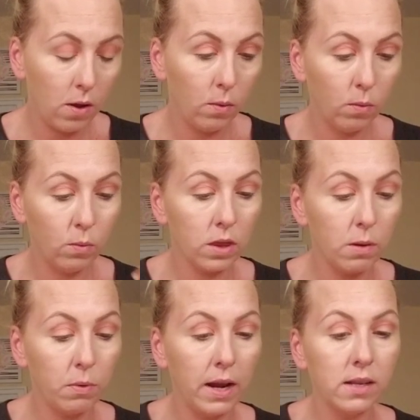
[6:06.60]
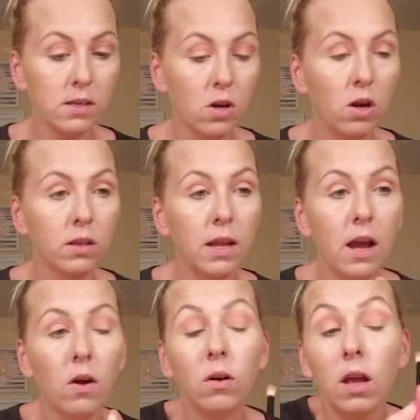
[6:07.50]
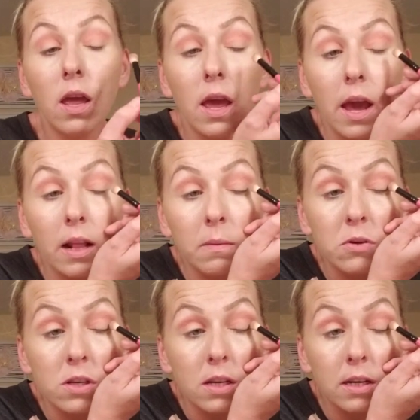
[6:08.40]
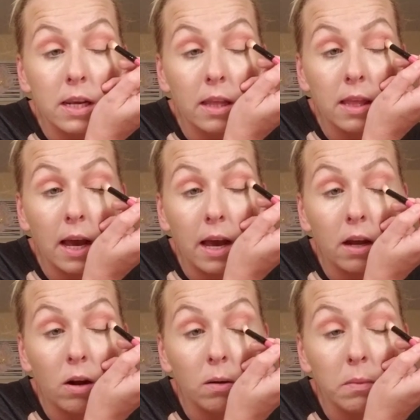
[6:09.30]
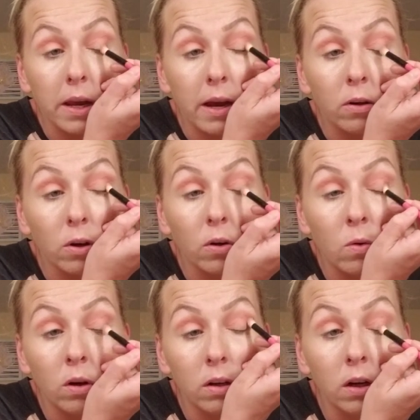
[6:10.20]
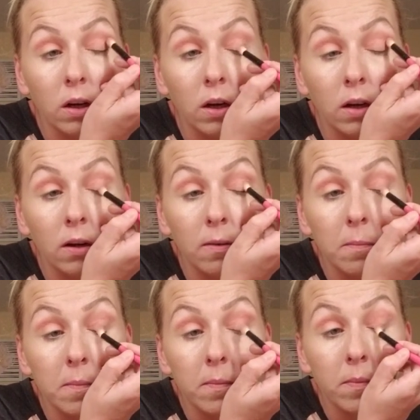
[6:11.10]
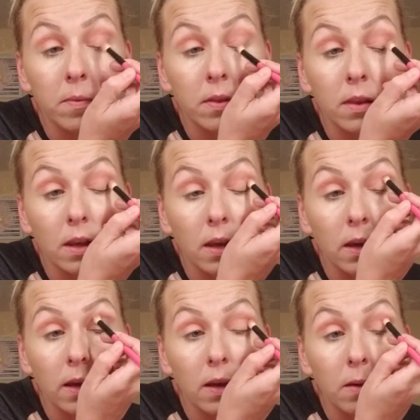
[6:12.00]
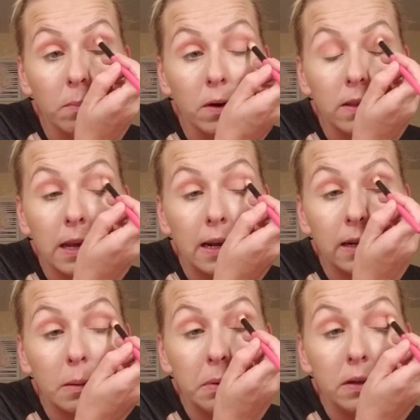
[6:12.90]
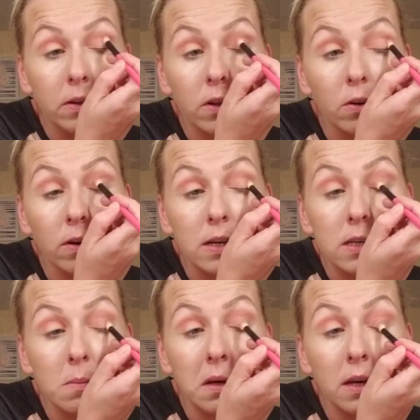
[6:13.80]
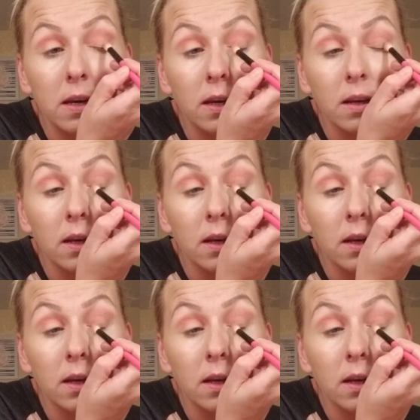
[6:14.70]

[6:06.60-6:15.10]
what the brand's called now. And I'm just going to take that on my outer corner, bring that up into the crease a bit.